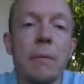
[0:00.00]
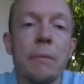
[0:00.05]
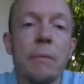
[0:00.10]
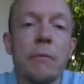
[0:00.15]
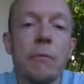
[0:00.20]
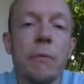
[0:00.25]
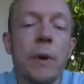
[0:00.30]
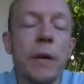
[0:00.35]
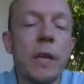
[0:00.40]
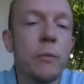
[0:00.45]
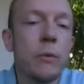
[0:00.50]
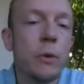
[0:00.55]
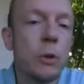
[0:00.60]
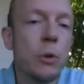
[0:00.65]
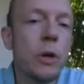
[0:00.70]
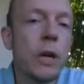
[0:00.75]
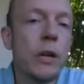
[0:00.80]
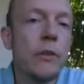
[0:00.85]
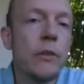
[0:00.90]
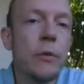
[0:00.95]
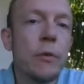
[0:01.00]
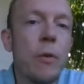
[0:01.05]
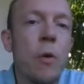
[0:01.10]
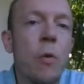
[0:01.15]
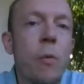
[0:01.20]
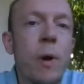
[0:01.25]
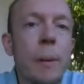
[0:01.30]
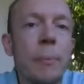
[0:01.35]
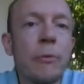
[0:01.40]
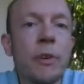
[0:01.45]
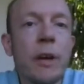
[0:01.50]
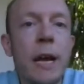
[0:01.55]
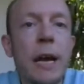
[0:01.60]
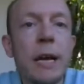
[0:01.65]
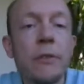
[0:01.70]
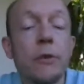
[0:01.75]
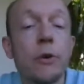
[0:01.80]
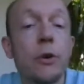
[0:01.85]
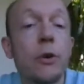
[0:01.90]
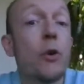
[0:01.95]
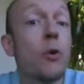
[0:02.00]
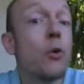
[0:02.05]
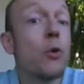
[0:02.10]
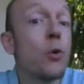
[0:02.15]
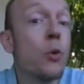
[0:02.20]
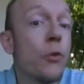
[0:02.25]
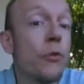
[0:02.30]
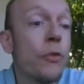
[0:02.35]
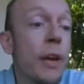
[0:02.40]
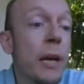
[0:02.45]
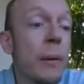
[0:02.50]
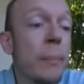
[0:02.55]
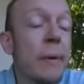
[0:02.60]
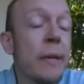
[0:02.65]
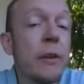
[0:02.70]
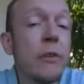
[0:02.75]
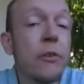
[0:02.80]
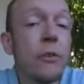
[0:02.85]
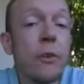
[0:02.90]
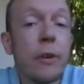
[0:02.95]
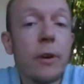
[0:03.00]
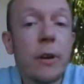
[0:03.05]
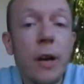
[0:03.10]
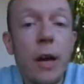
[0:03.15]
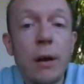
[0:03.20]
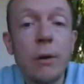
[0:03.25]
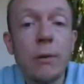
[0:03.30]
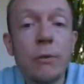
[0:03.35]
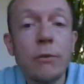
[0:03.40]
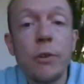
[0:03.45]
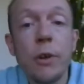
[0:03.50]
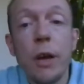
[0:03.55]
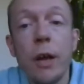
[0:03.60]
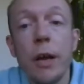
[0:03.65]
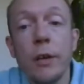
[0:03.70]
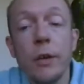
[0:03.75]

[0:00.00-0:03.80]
when you would look at your own website or your own Google Tag Manager account,